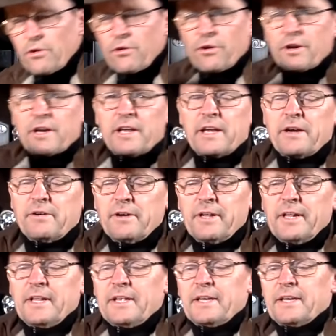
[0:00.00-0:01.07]
on it now.
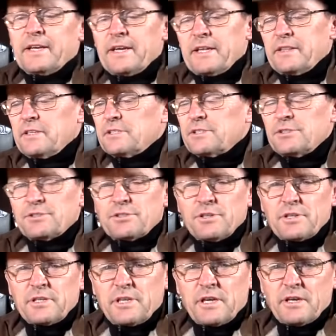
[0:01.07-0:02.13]
And this is
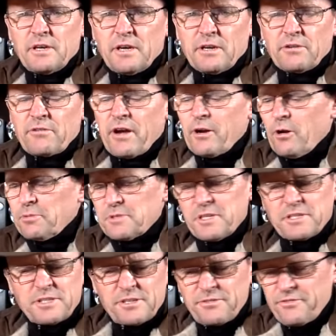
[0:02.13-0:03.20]
certainly a, a great option.
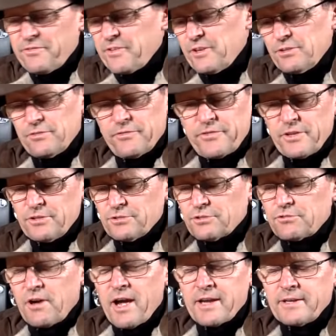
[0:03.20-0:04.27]
It just feel, feels
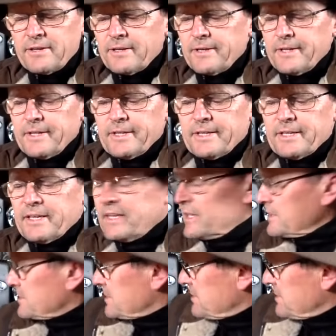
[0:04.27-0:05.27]
great and it